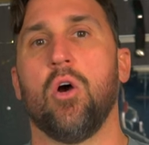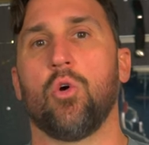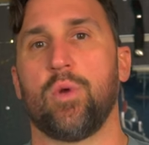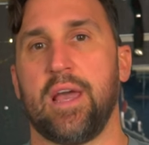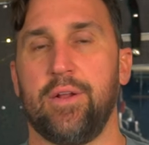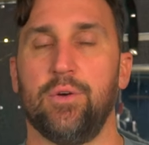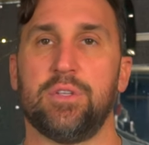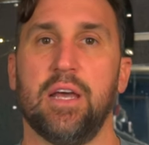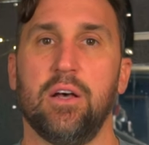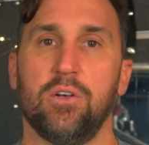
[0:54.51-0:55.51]
or we had
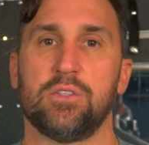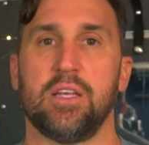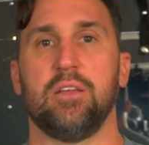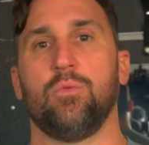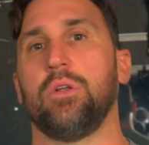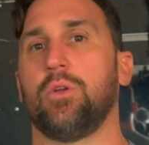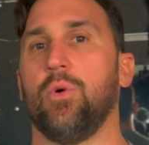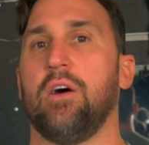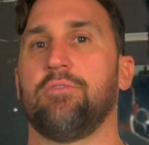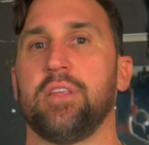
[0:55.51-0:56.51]
hotels and then we'd go
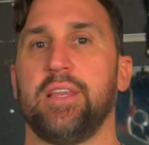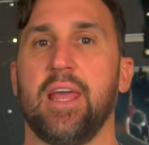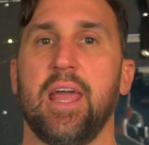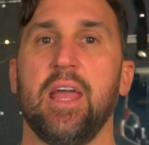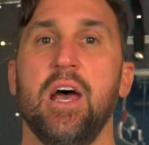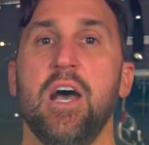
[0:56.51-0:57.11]
out for the day.